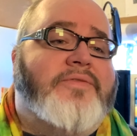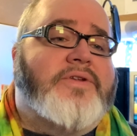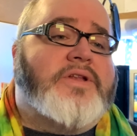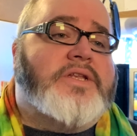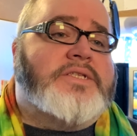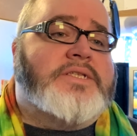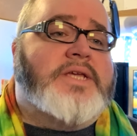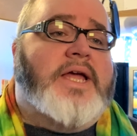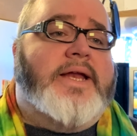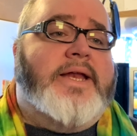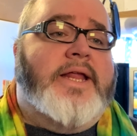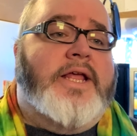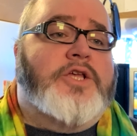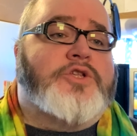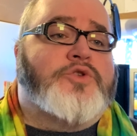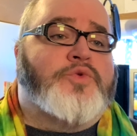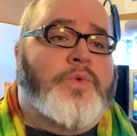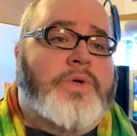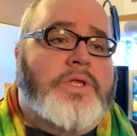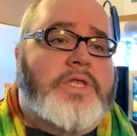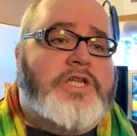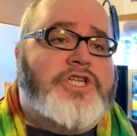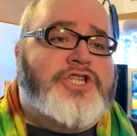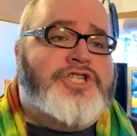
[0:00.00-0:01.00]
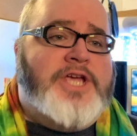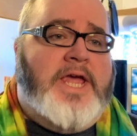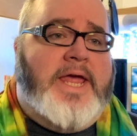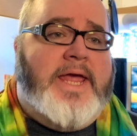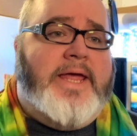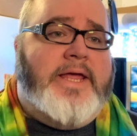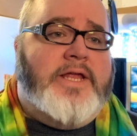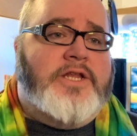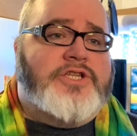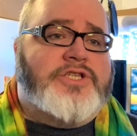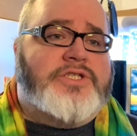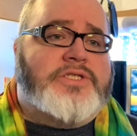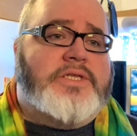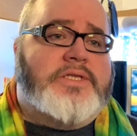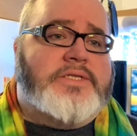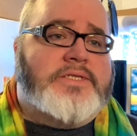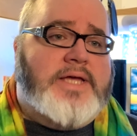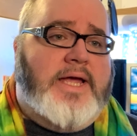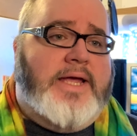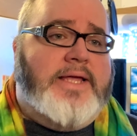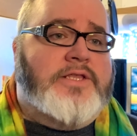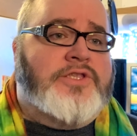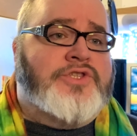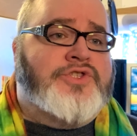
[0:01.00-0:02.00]
design has really changed since
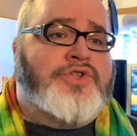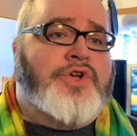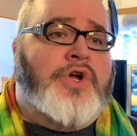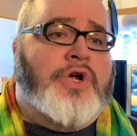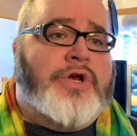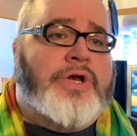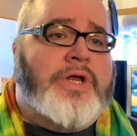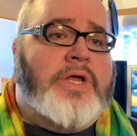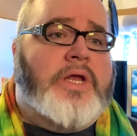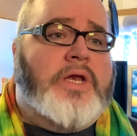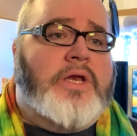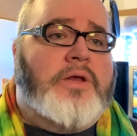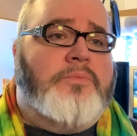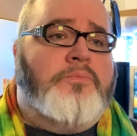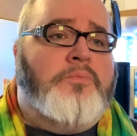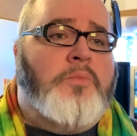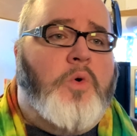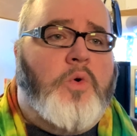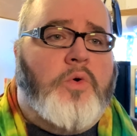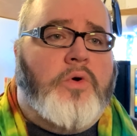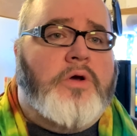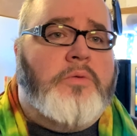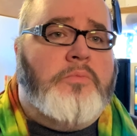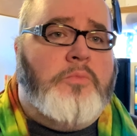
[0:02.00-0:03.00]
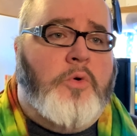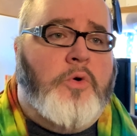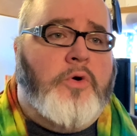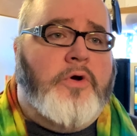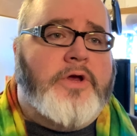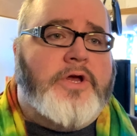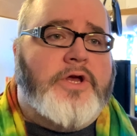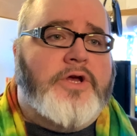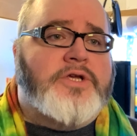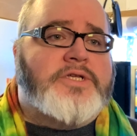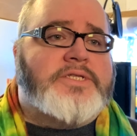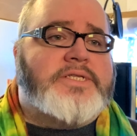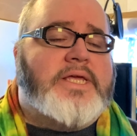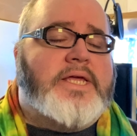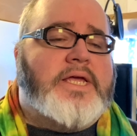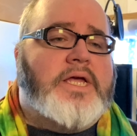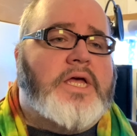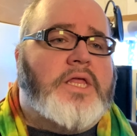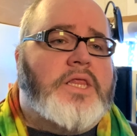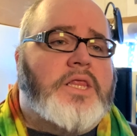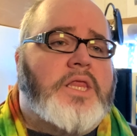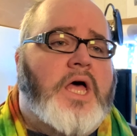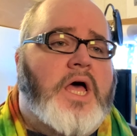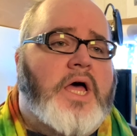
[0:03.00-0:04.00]
I had started. More and more, you're seeing
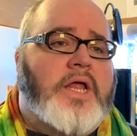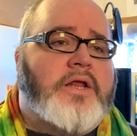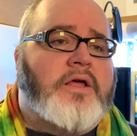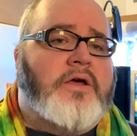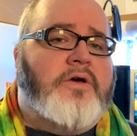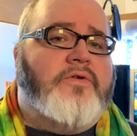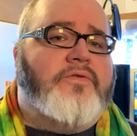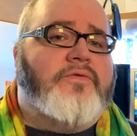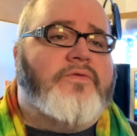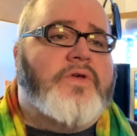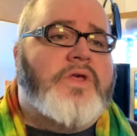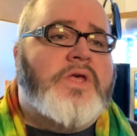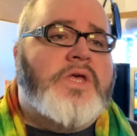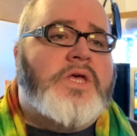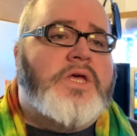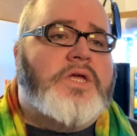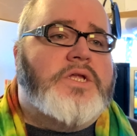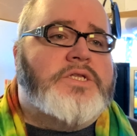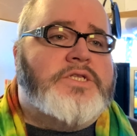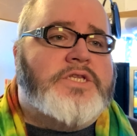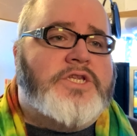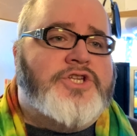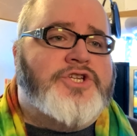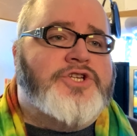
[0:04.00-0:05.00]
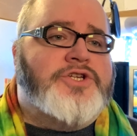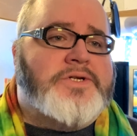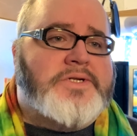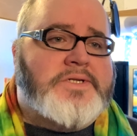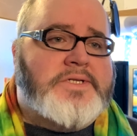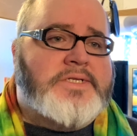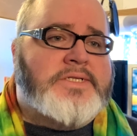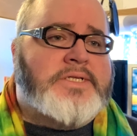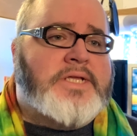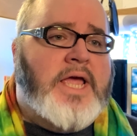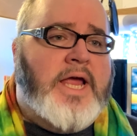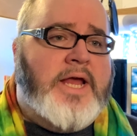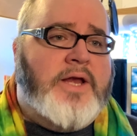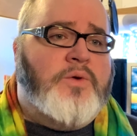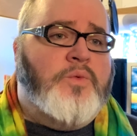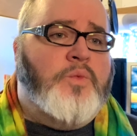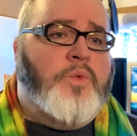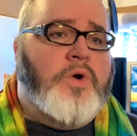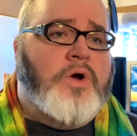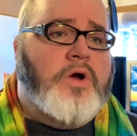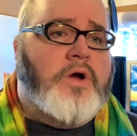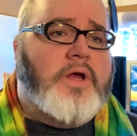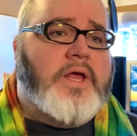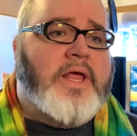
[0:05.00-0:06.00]
a lot of digital design
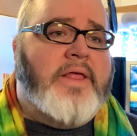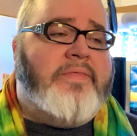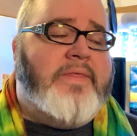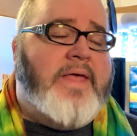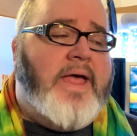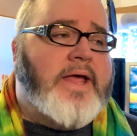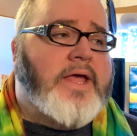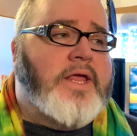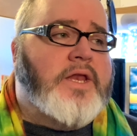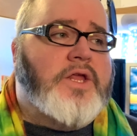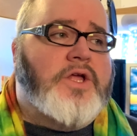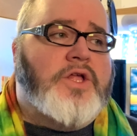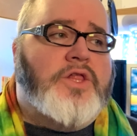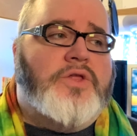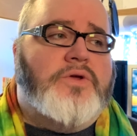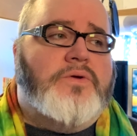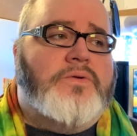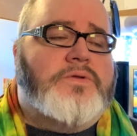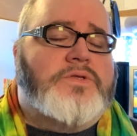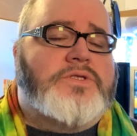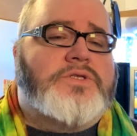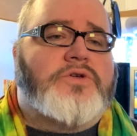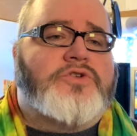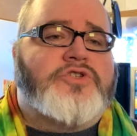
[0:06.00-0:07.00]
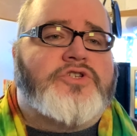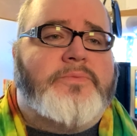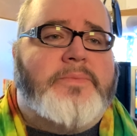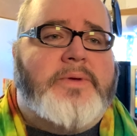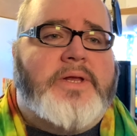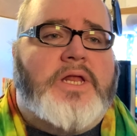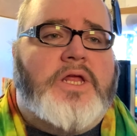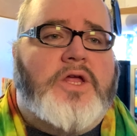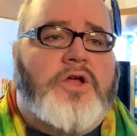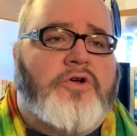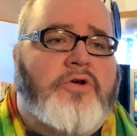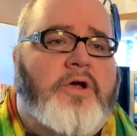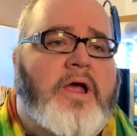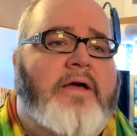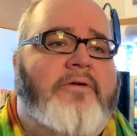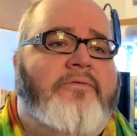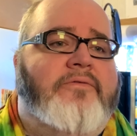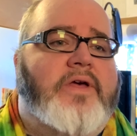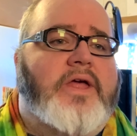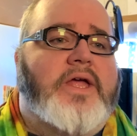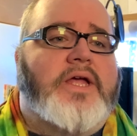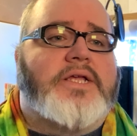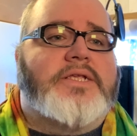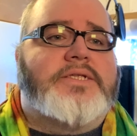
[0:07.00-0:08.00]
work, and that can include social media
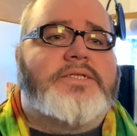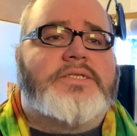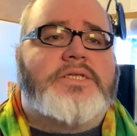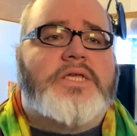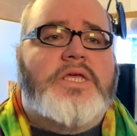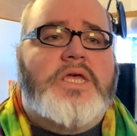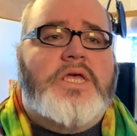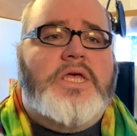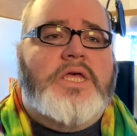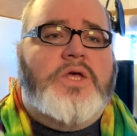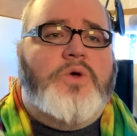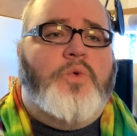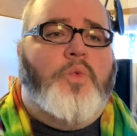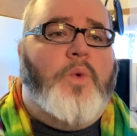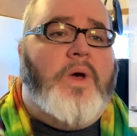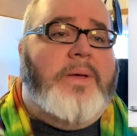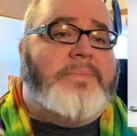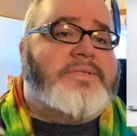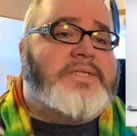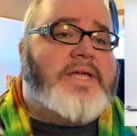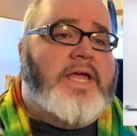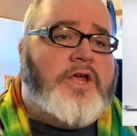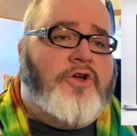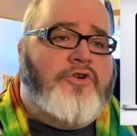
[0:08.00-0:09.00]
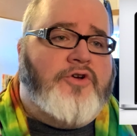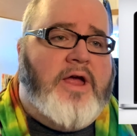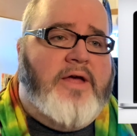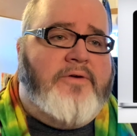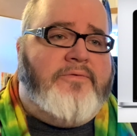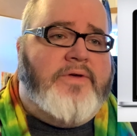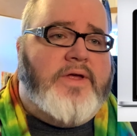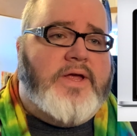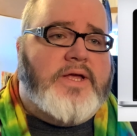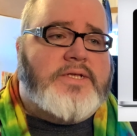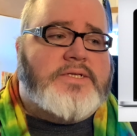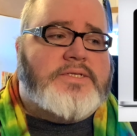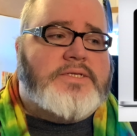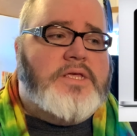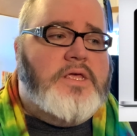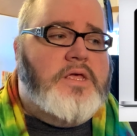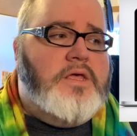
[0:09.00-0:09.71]
graphics, website graphics,